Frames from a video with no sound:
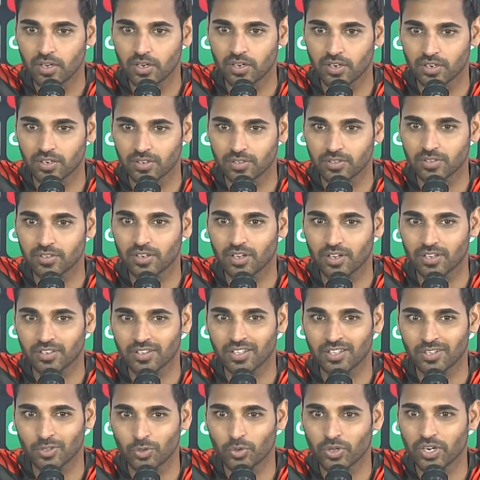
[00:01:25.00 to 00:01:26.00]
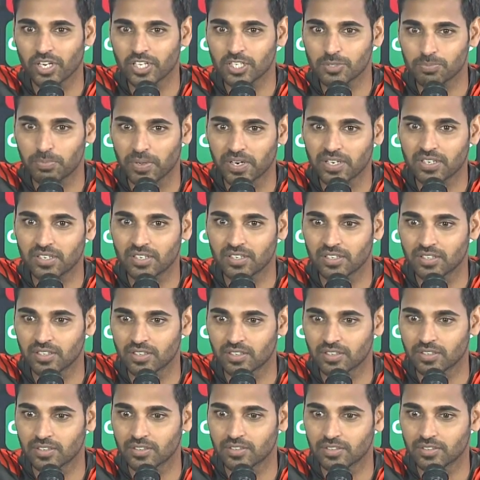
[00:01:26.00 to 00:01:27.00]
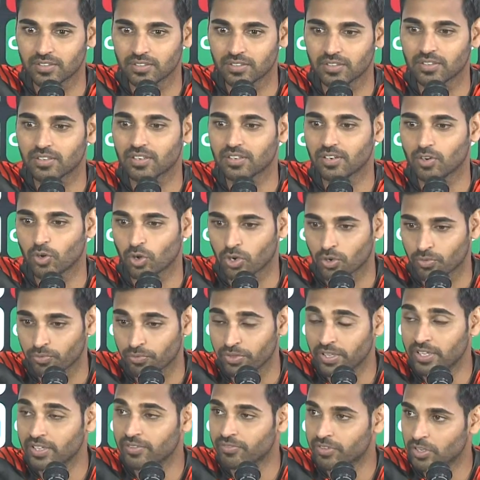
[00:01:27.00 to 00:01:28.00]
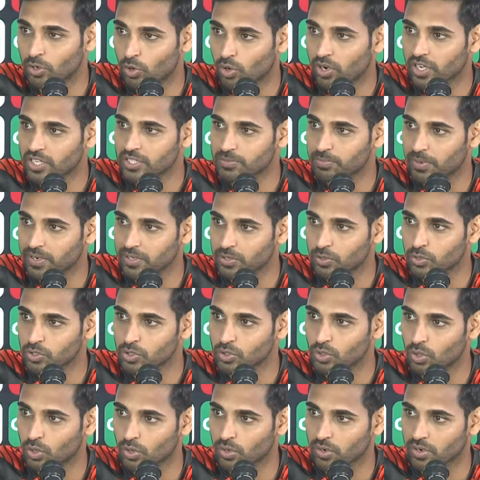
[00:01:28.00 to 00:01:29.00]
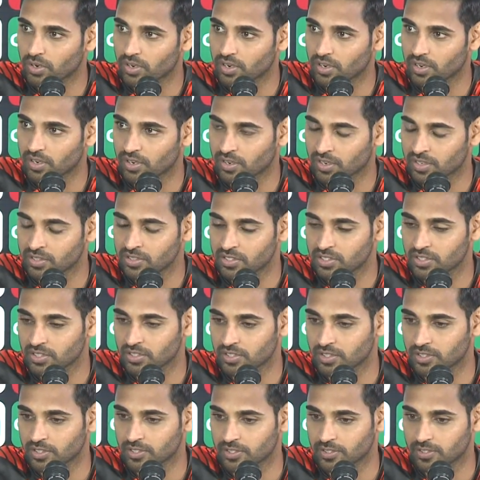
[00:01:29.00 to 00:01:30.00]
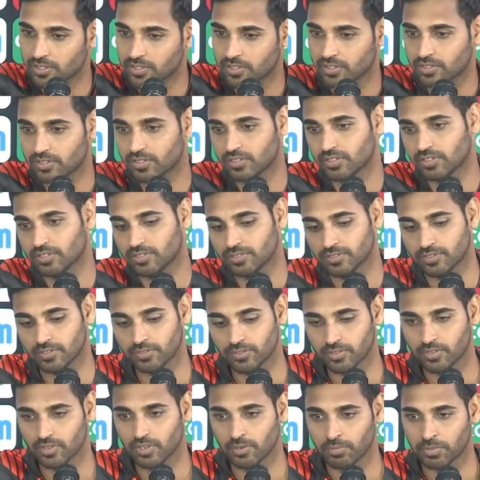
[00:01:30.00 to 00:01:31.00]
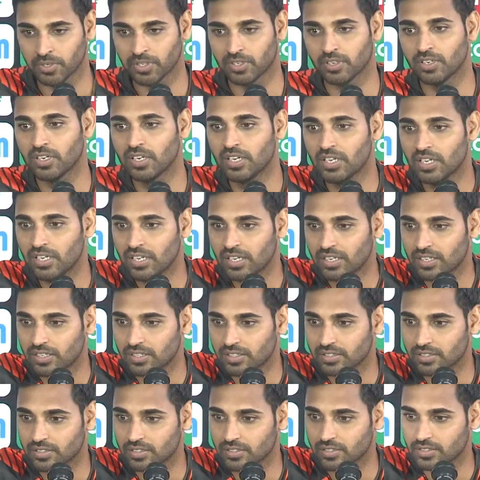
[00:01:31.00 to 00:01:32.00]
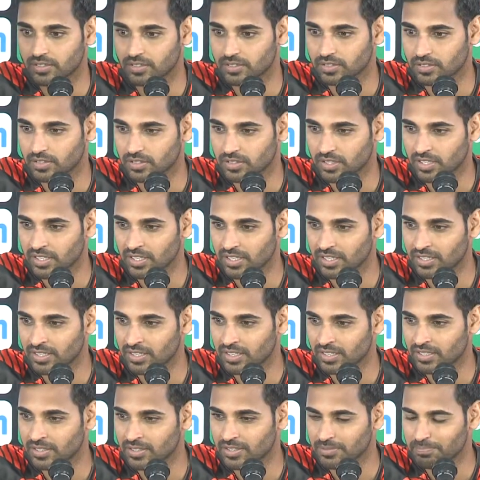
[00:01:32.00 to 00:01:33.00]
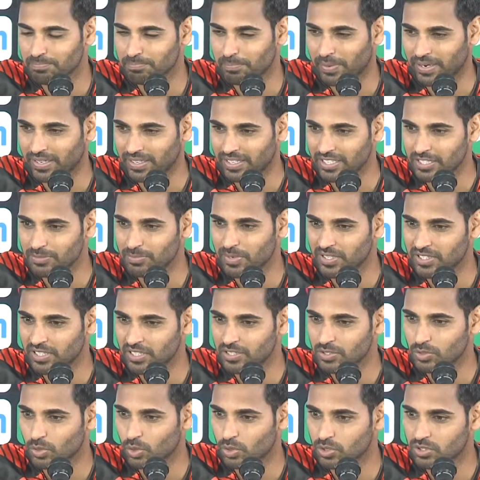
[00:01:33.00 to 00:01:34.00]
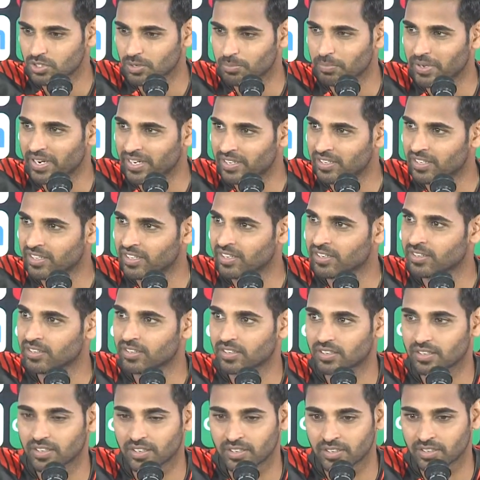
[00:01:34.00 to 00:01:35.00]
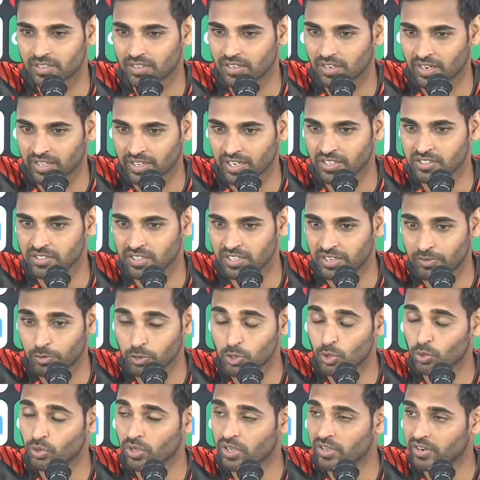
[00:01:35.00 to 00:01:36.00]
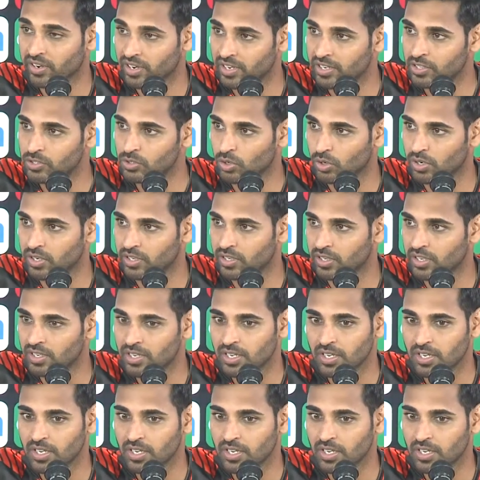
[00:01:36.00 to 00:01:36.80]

uh, I think you can expect, or we we all expect to score runs. I mean, I think in, in practice match he scored some 80 and and like I said he was looking really solid.